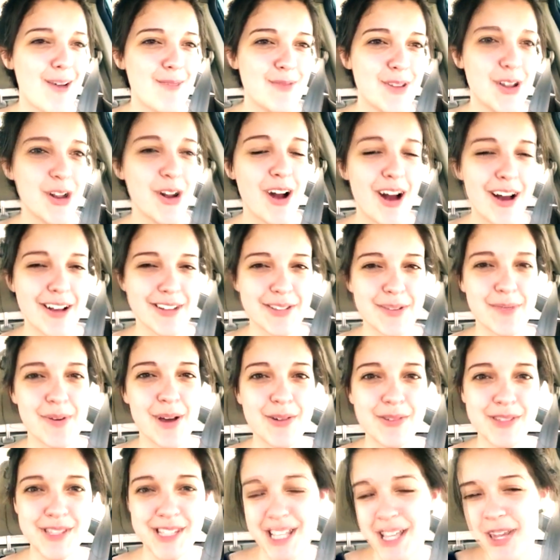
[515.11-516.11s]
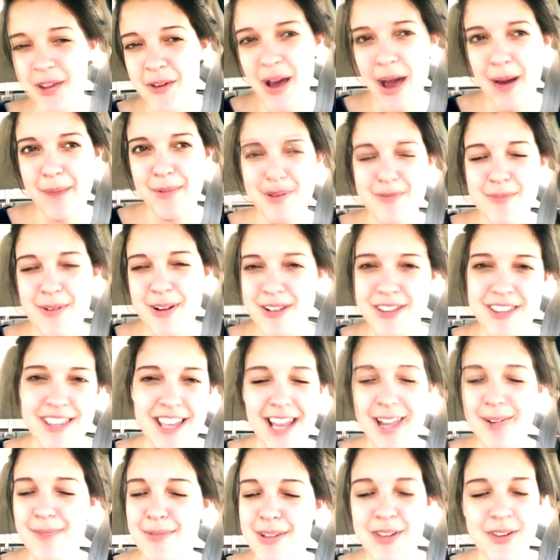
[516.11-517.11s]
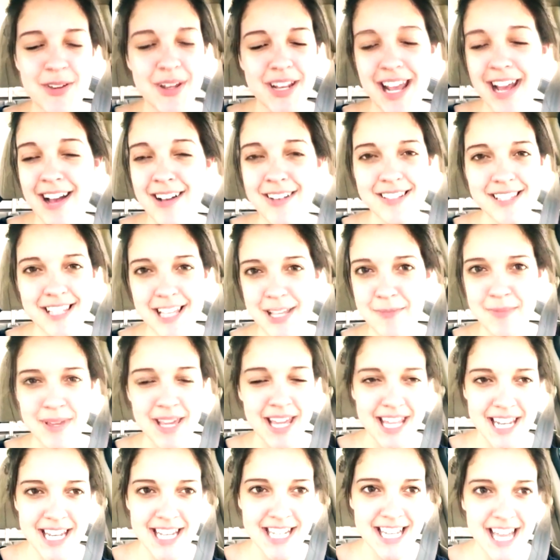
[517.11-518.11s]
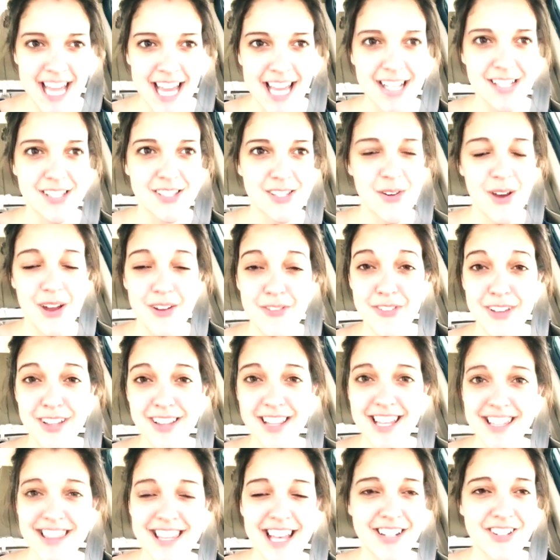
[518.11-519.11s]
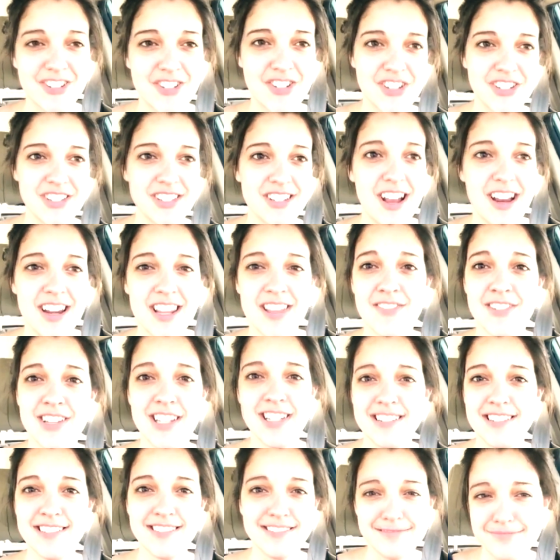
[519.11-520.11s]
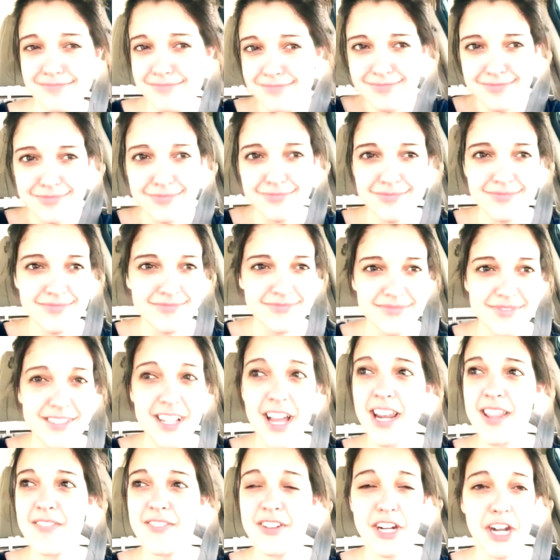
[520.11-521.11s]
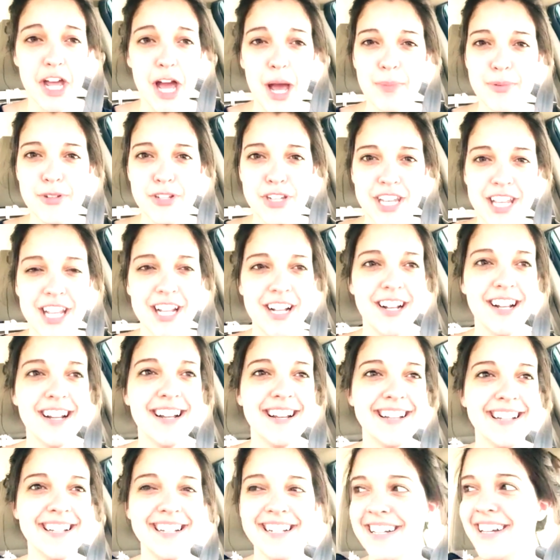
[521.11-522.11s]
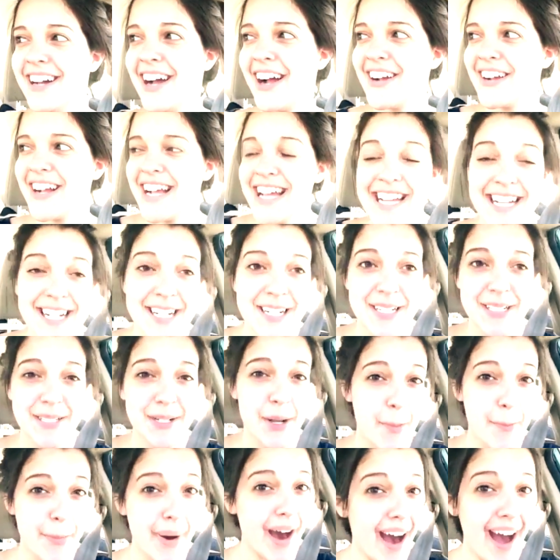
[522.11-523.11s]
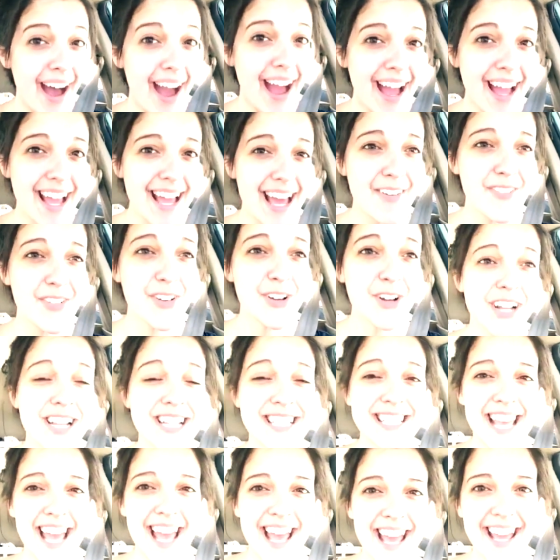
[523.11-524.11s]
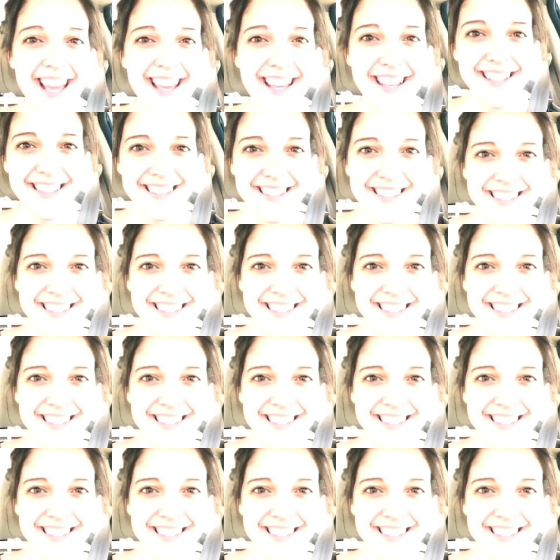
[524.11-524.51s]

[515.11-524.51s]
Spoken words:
You're awesome. I would sing you happy birthday, but you could out-sing me any day, so I feel like that's just not even an option here. All right, bye, have a great day.